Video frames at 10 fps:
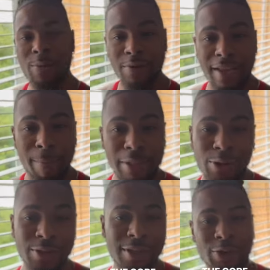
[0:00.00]
was at Blues
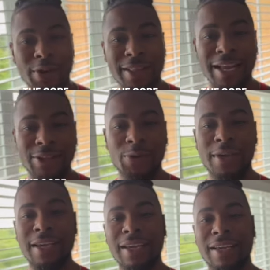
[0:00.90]
on the Green last
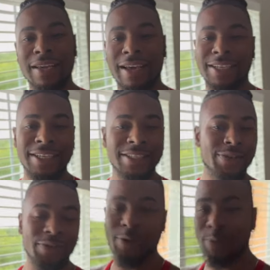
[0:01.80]
week. Got a chance to
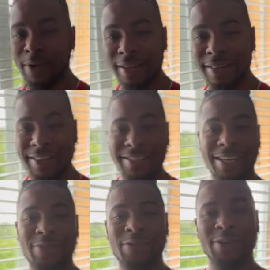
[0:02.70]
film it. This is how the
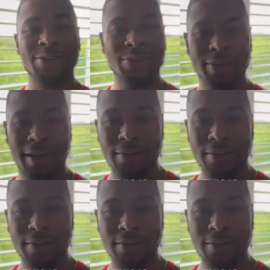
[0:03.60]
video turned out.